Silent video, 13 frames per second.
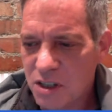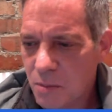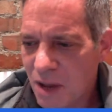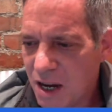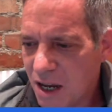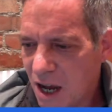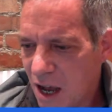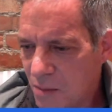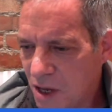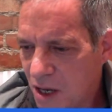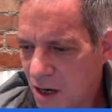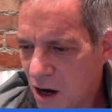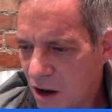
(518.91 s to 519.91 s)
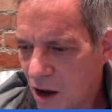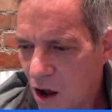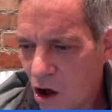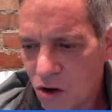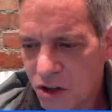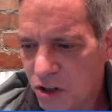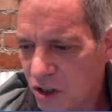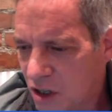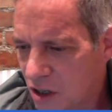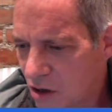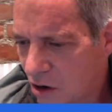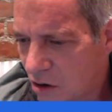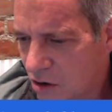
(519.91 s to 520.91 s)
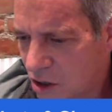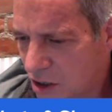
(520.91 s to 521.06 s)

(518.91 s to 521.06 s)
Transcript: somebody comment all good, or